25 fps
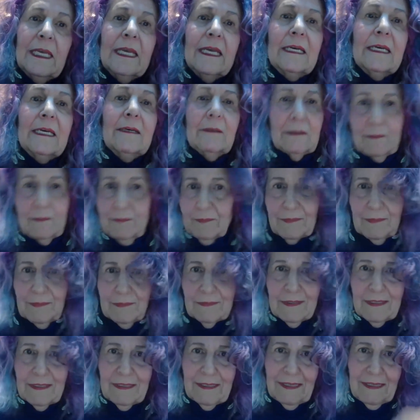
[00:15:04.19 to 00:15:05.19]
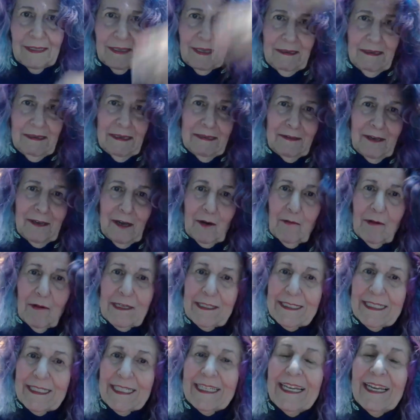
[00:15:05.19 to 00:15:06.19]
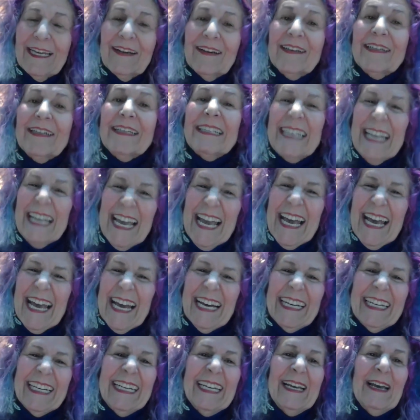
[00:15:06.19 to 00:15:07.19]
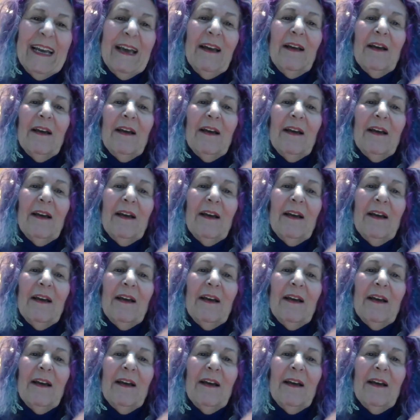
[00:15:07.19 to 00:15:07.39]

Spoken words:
yeah. Crazy hair, yeah.